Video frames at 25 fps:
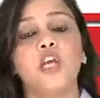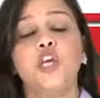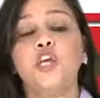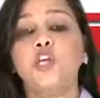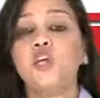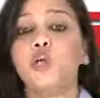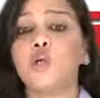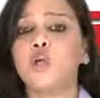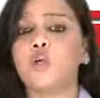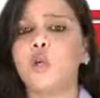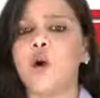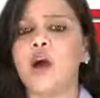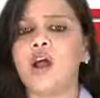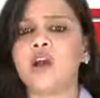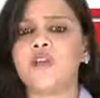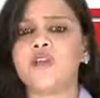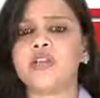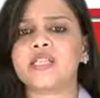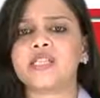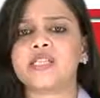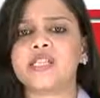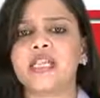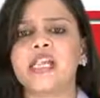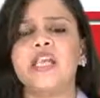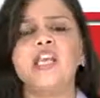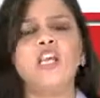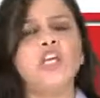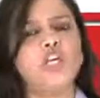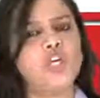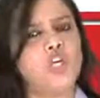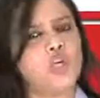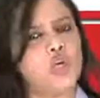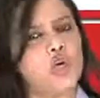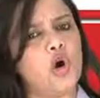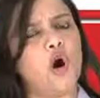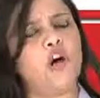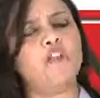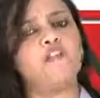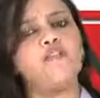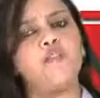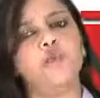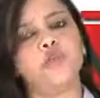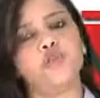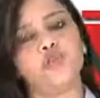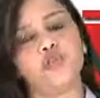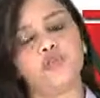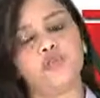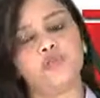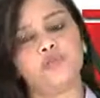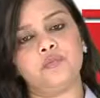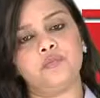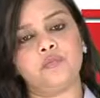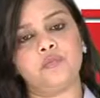you are risking your future.